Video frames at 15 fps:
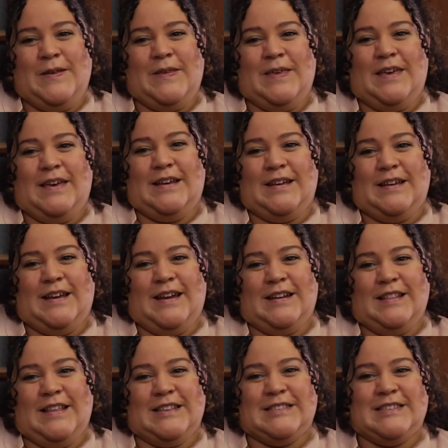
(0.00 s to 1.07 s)
I was a little
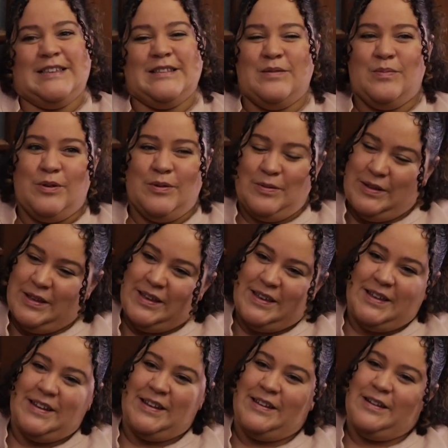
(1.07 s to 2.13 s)
nervous at first. I've
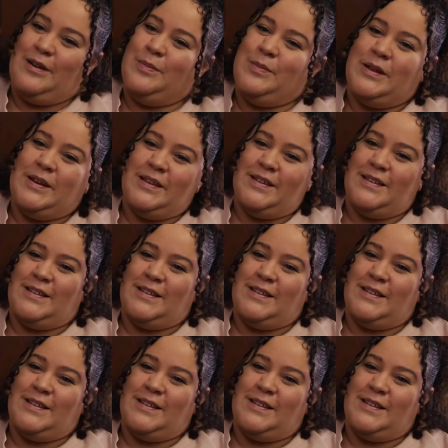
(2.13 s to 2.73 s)
never really